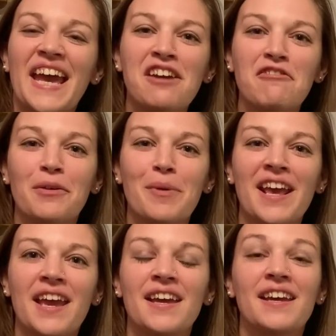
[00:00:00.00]
Hey
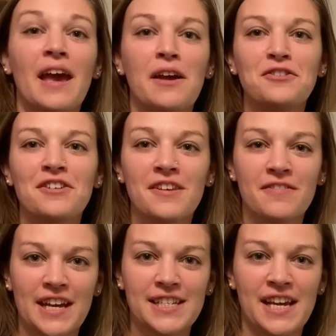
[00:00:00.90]
everybody, Kendra
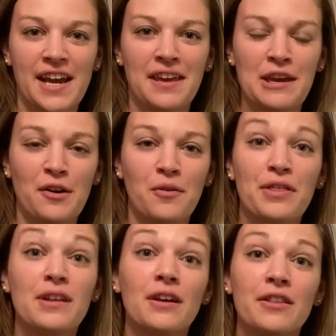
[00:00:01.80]
the Vet Tech here
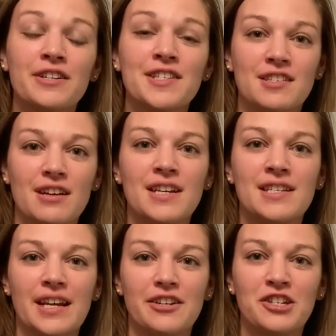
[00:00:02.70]
with another
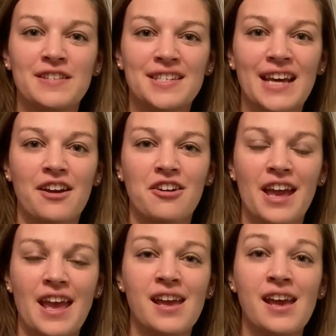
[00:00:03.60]
study session
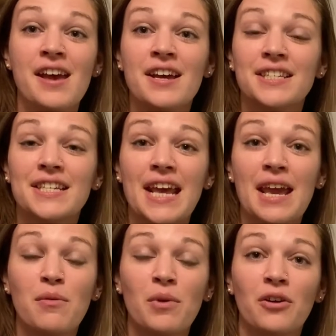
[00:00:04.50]
Saturday.
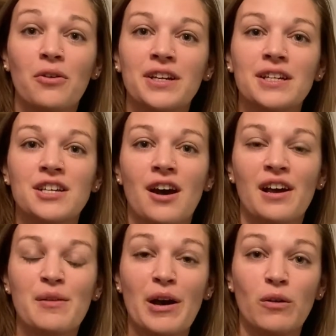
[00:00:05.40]
Today we are going to
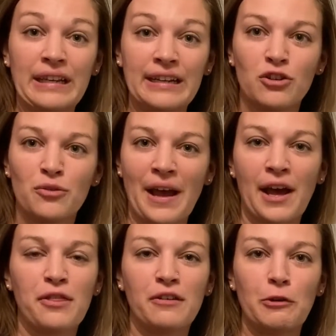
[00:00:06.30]
talk about clinical
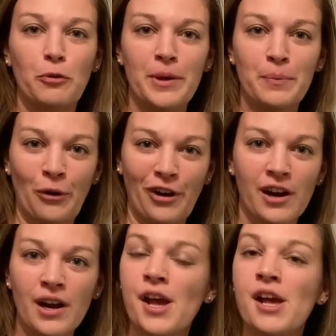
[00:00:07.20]
math a little bit
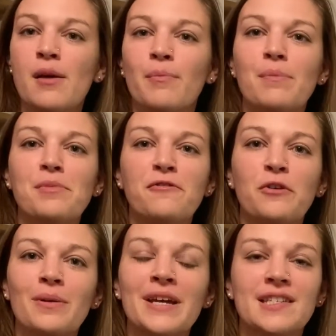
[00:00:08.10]
more, but
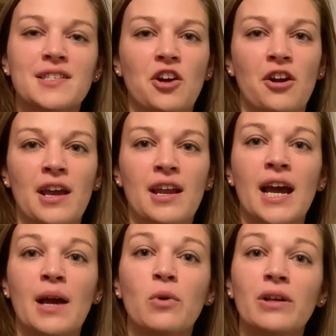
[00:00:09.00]
before we get
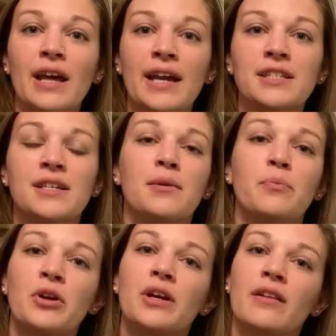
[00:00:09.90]
started, I would like
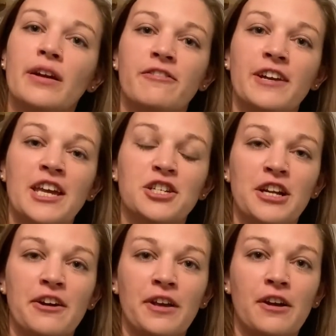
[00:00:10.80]
to put a
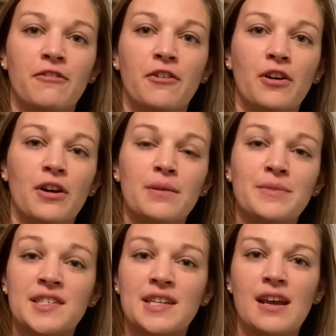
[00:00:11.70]
clarification out there for a
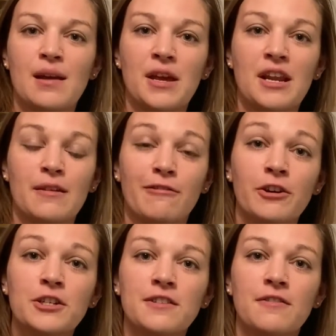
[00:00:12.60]
mistake I made in the
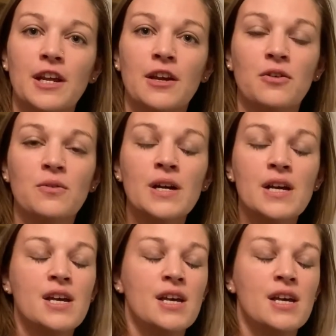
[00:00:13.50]
first video.